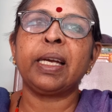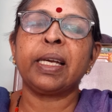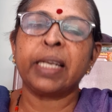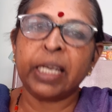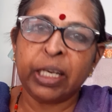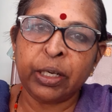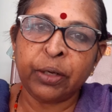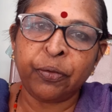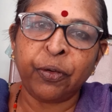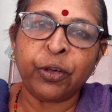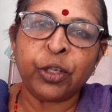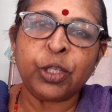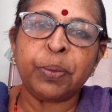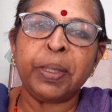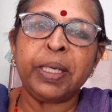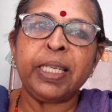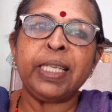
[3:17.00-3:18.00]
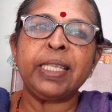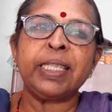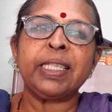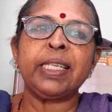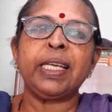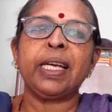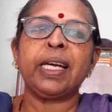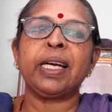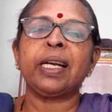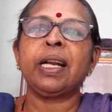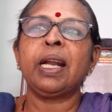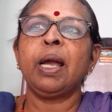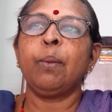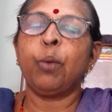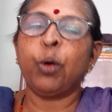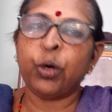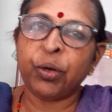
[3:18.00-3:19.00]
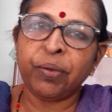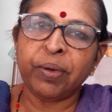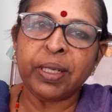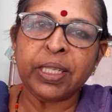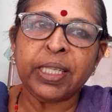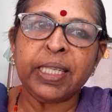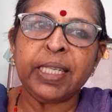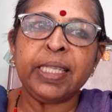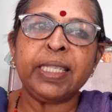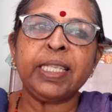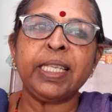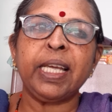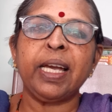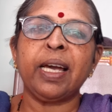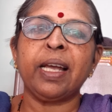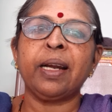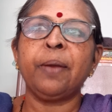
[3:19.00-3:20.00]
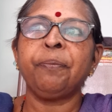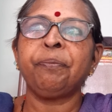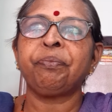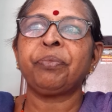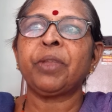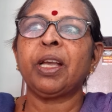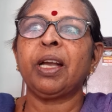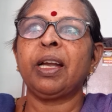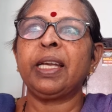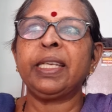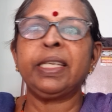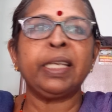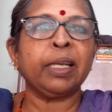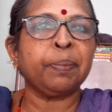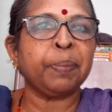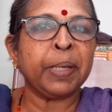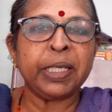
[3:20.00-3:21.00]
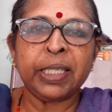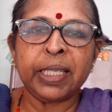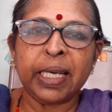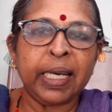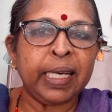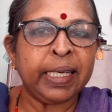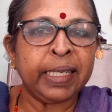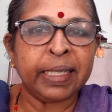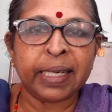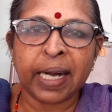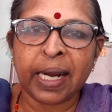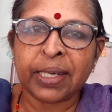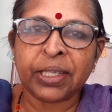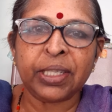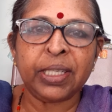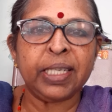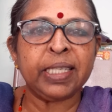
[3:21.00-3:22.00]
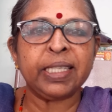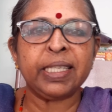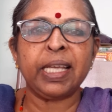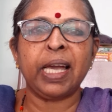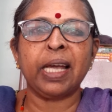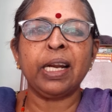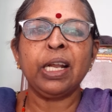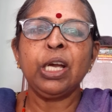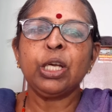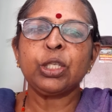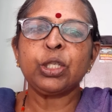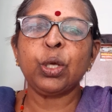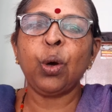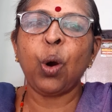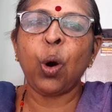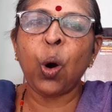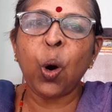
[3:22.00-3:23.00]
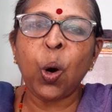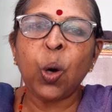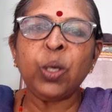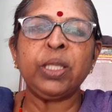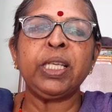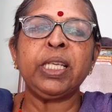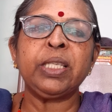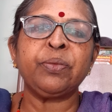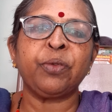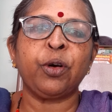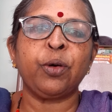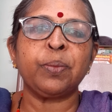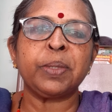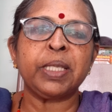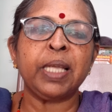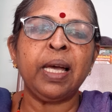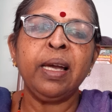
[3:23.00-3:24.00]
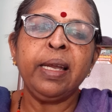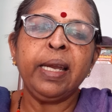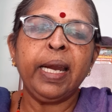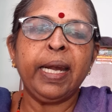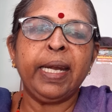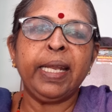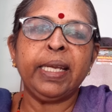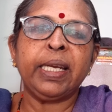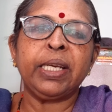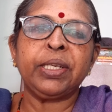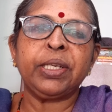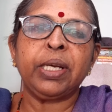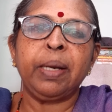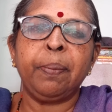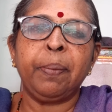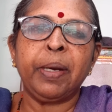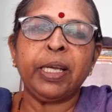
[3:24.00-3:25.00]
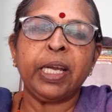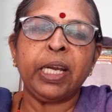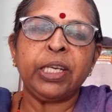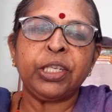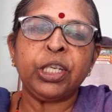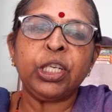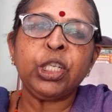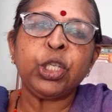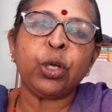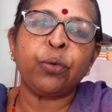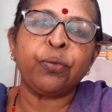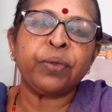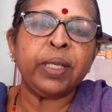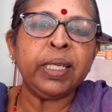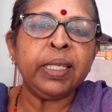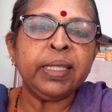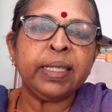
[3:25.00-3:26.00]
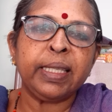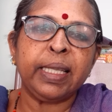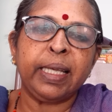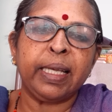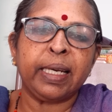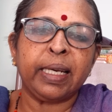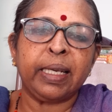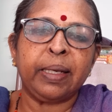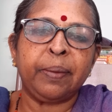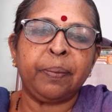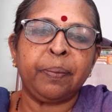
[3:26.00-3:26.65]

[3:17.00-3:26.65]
reinforcement is here, motivation is here, interpersonal interaction is there. So all these forms the educational implications of this theory.